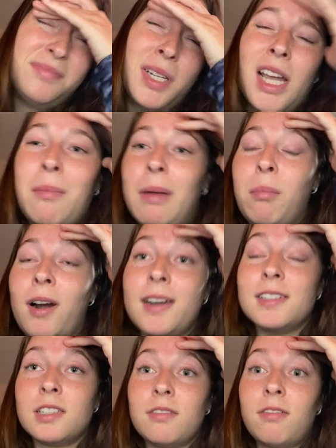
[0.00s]
But yeah, my brain
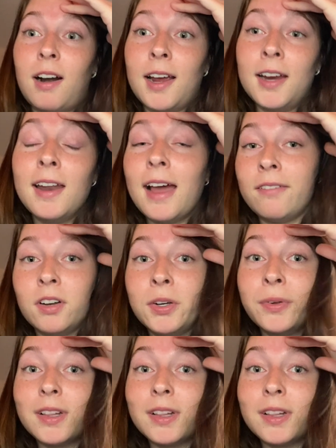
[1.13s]
is fried after doing